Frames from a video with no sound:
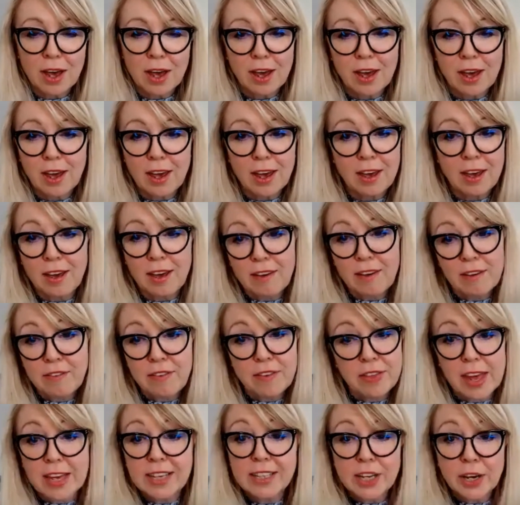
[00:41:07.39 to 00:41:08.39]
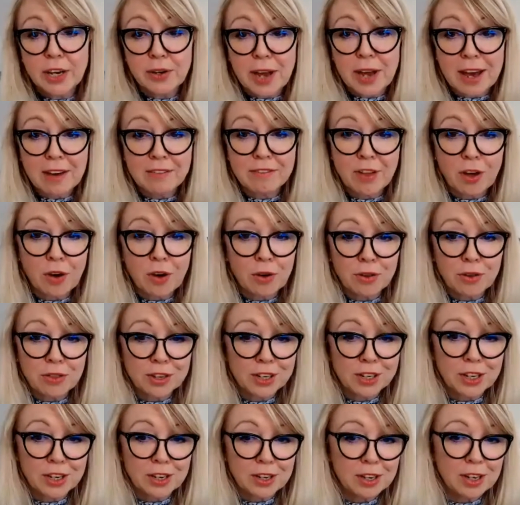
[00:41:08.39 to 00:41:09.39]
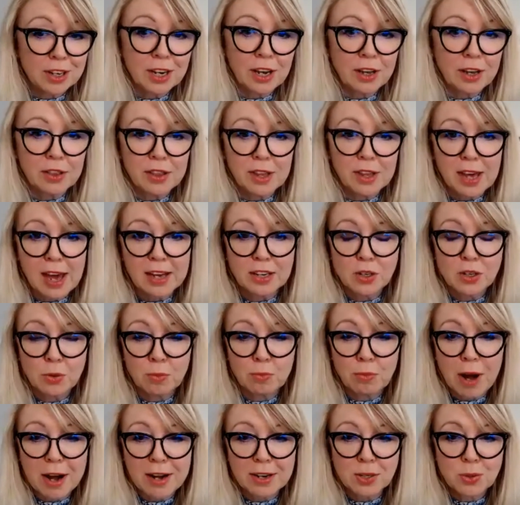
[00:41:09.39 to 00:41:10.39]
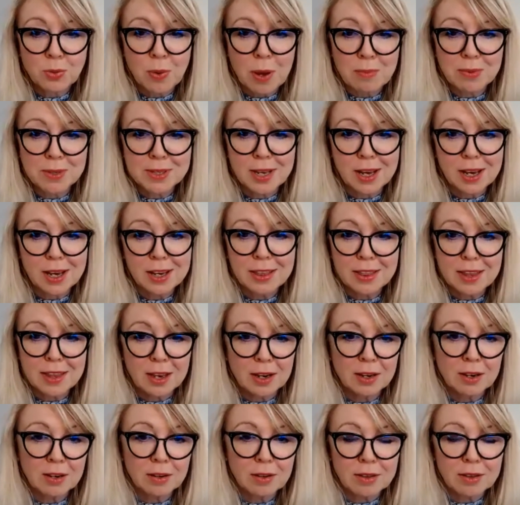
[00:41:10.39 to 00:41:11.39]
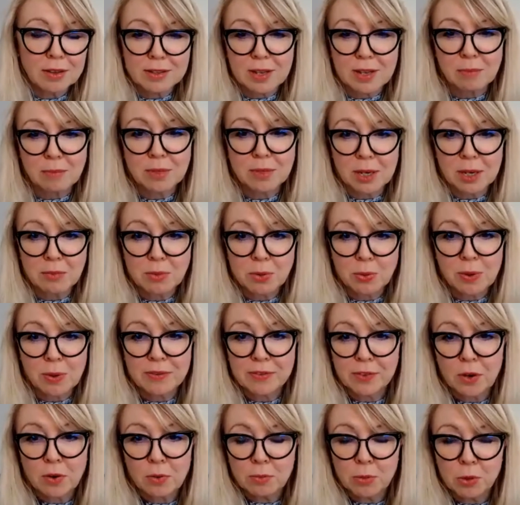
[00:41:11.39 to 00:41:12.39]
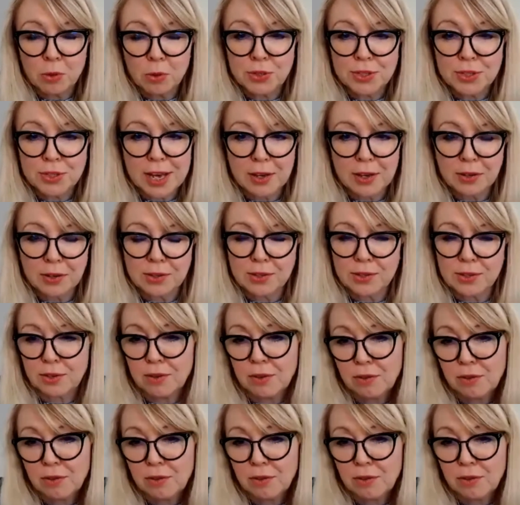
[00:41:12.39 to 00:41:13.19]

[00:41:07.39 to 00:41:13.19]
if they don't have that on the actual brand's website, then sometimes we've got more sales